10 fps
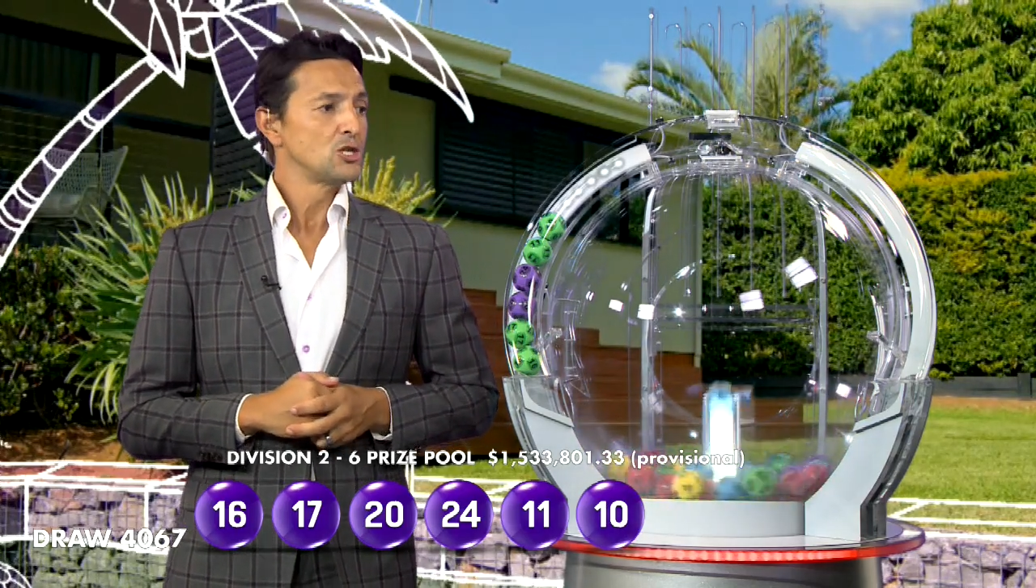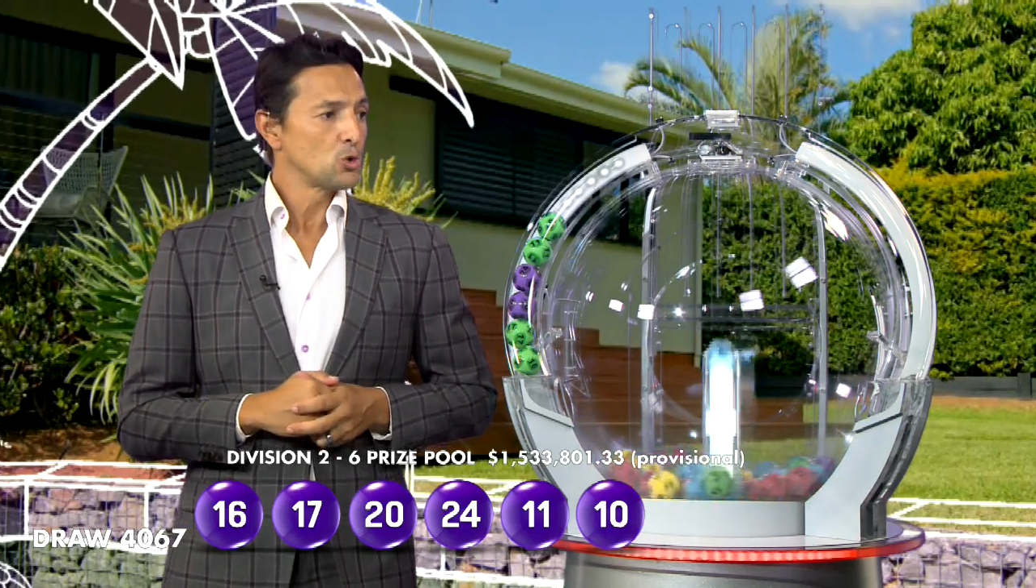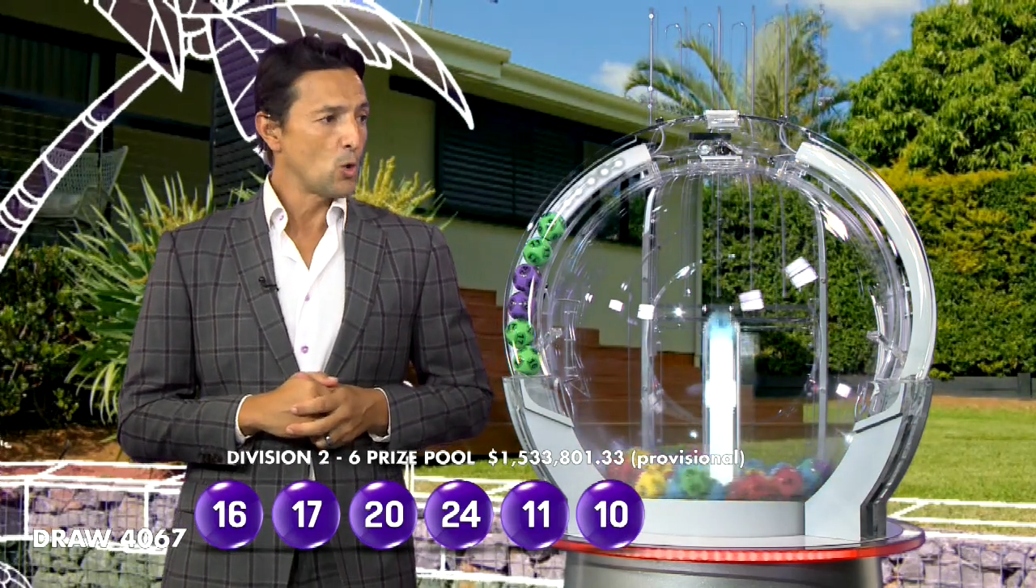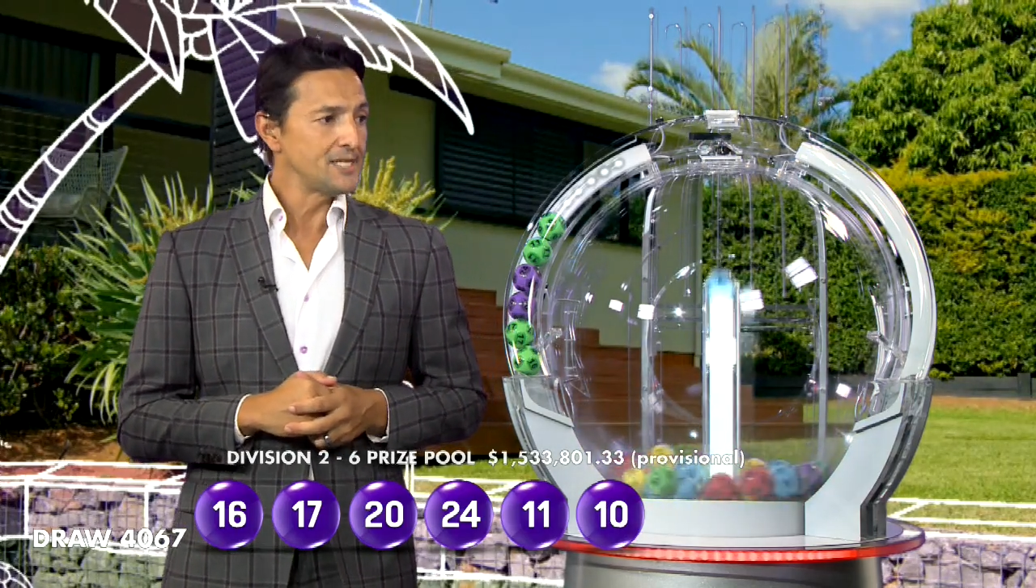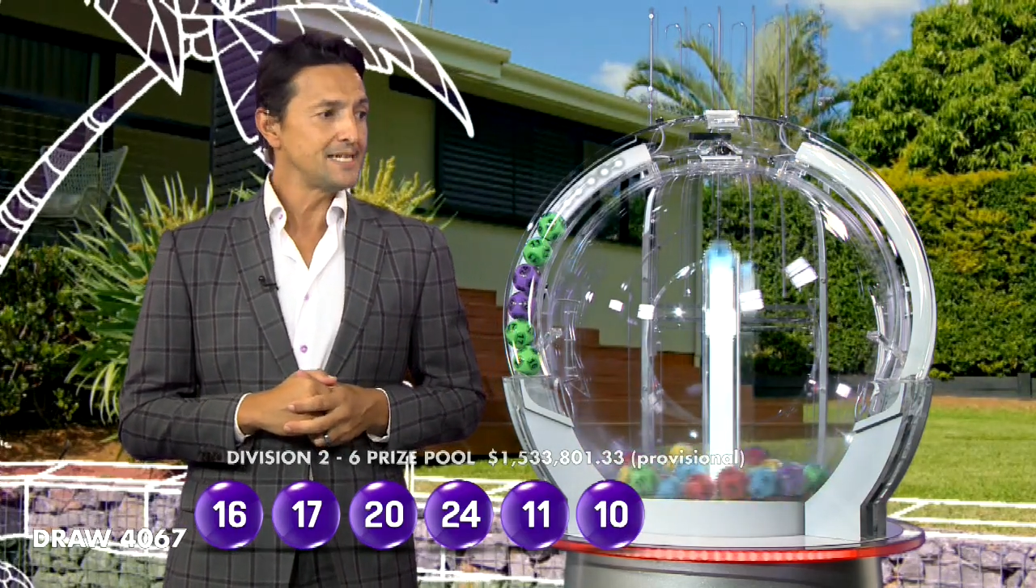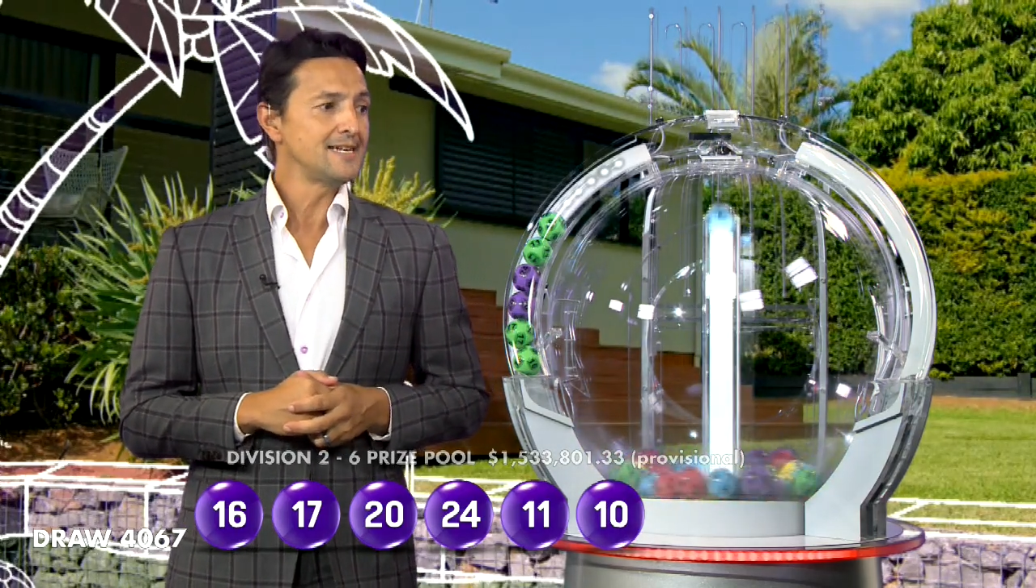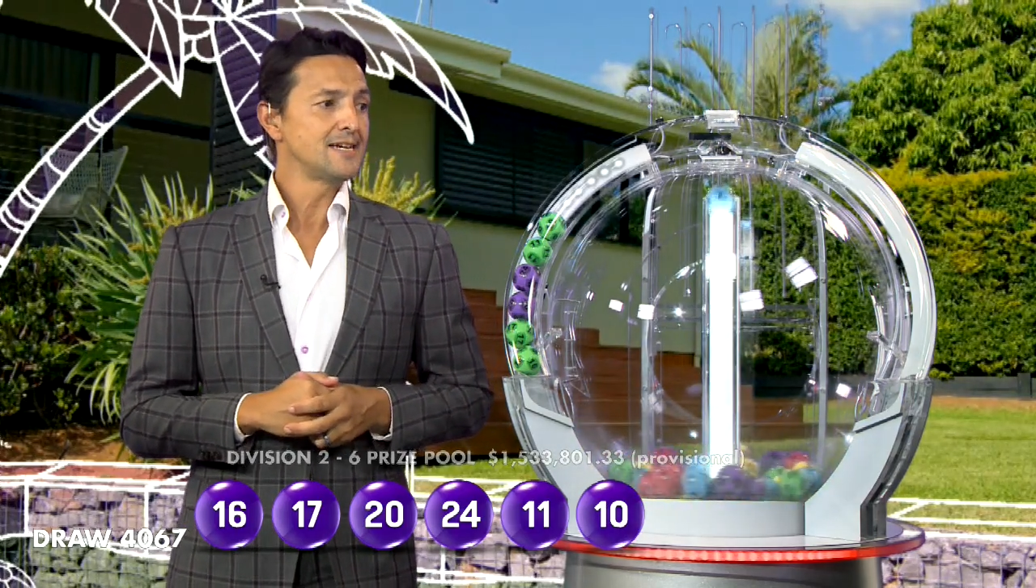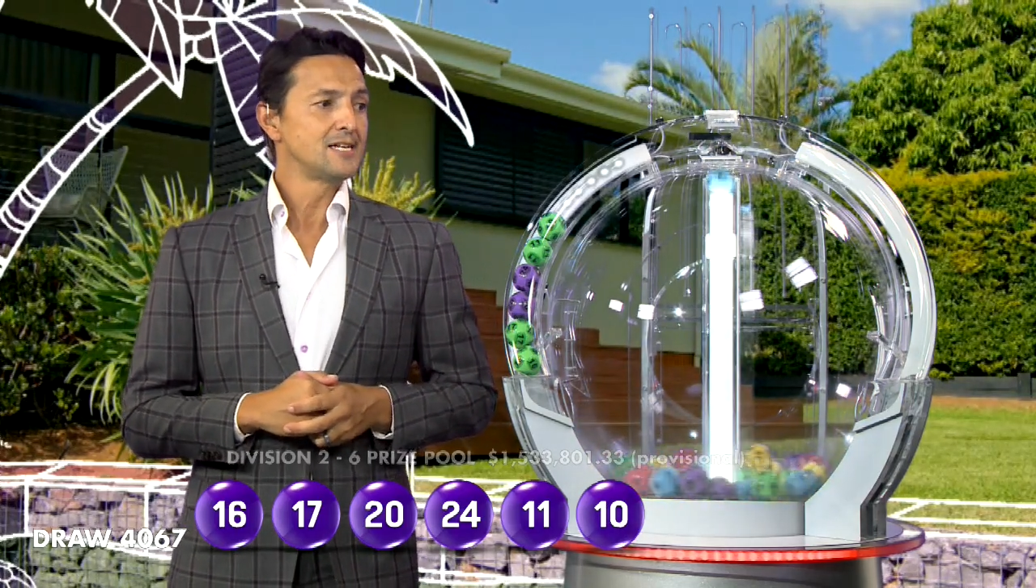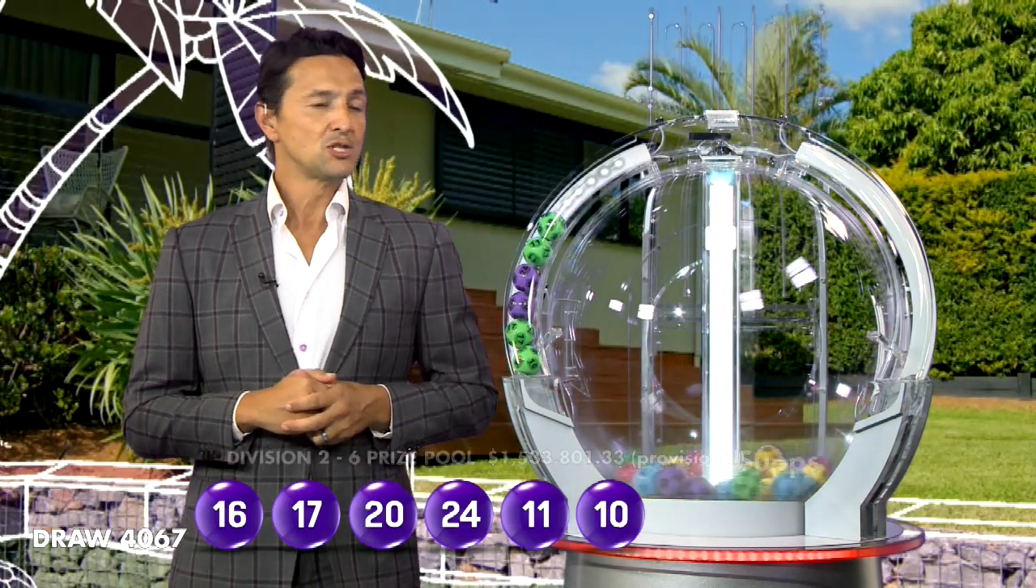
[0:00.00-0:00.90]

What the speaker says: 20,